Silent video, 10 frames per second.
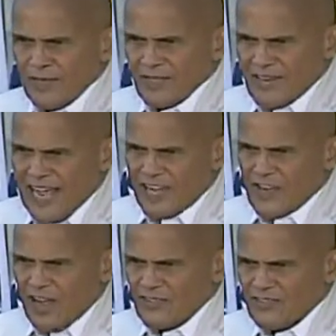tells
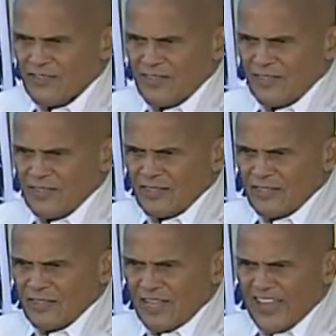us
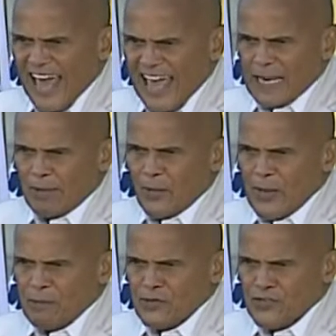that the enemy
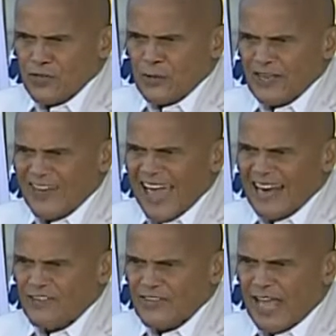we pursue in
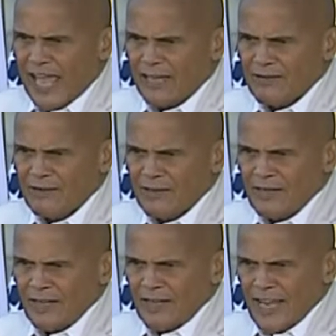Afghanistan
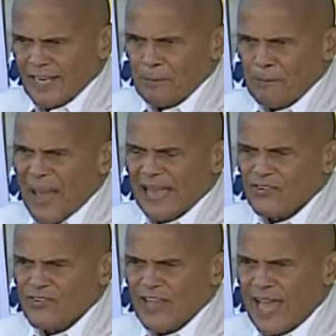and in
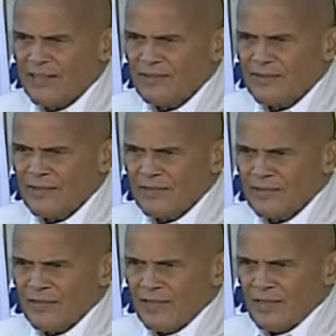Pakistan,
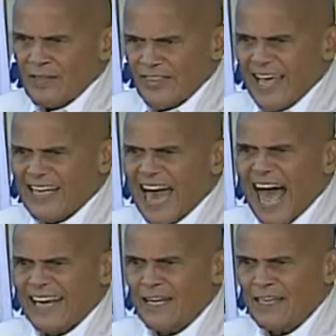the
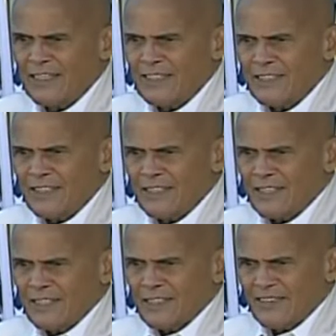Al-Qaeda,
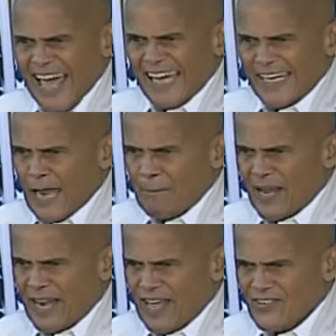they number
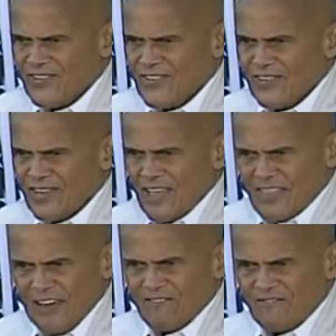less
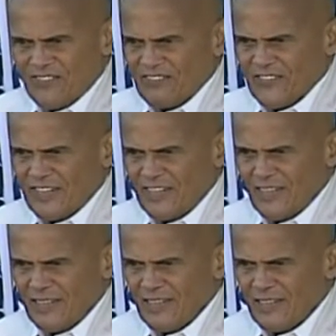than 50,
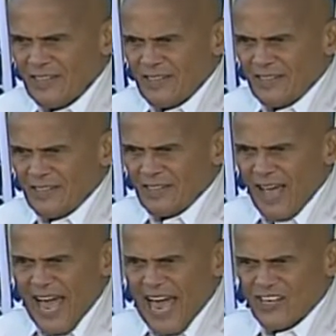
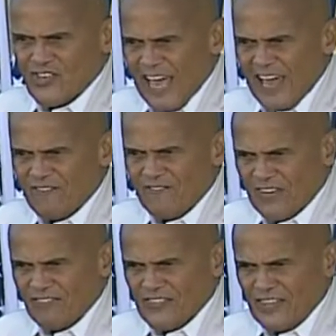I say
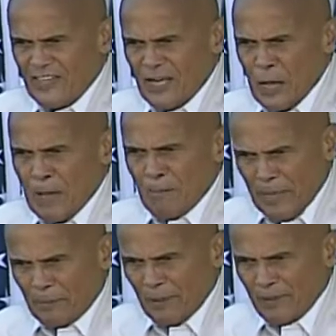50
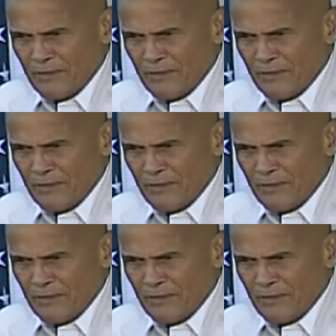people.